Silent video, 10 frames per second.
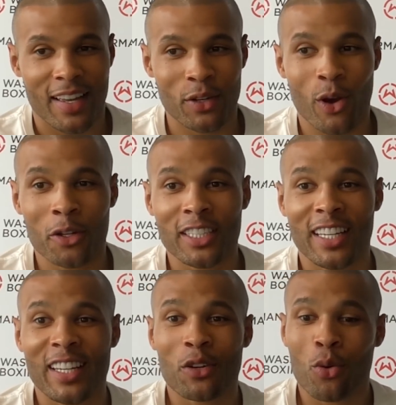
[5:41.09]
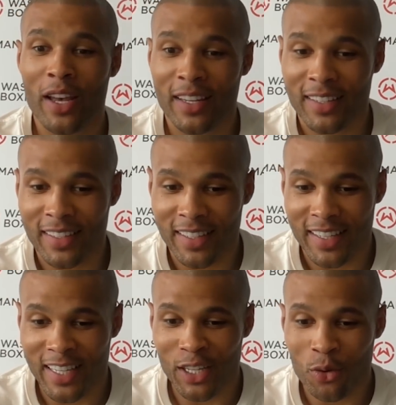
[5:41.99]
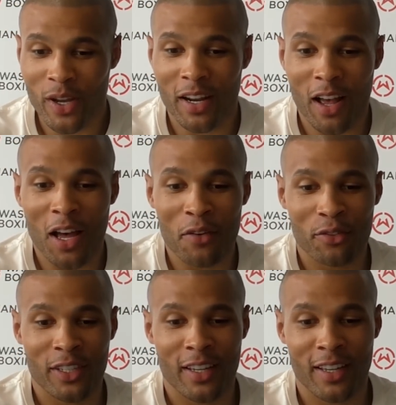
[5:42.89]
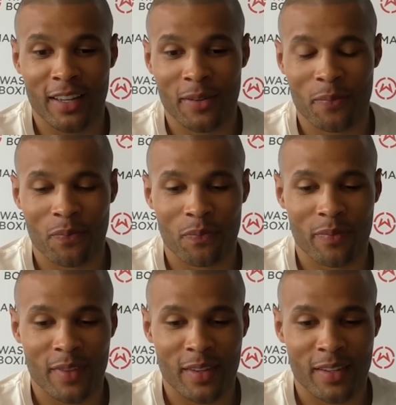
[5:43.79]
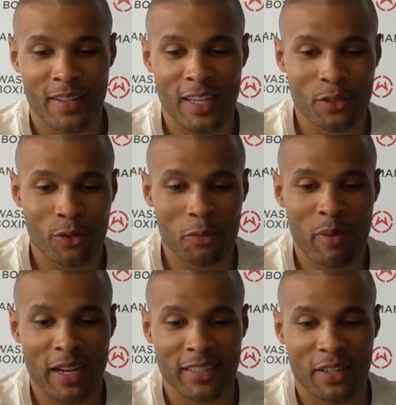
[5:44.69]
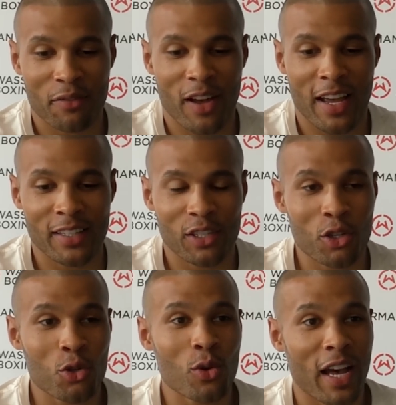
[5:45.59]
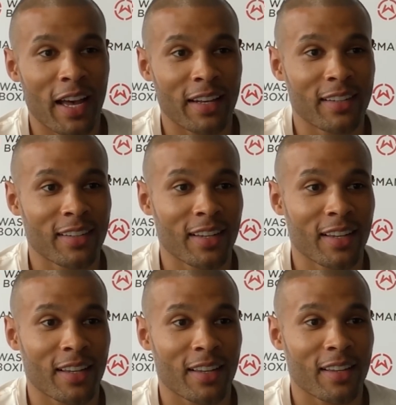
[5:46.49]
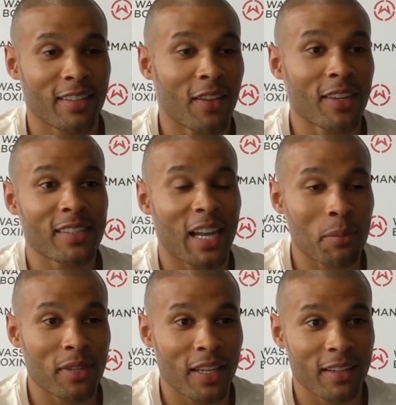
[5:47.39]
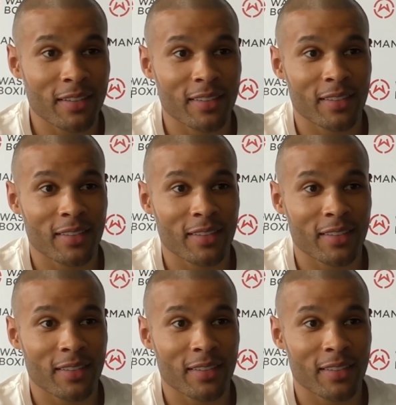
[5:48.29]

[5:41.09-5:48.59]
Not only did he quit, he quit after disrespecting fighters who had done the same thing.